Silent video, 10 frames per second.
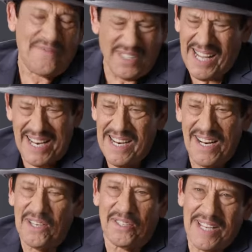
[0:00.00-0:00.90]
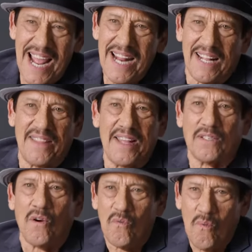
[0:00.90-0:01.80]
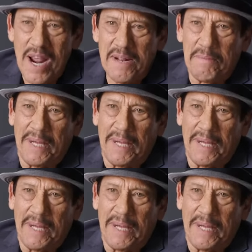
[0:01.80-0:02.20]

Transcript: At first I didn't understand it, and I said, well, wait a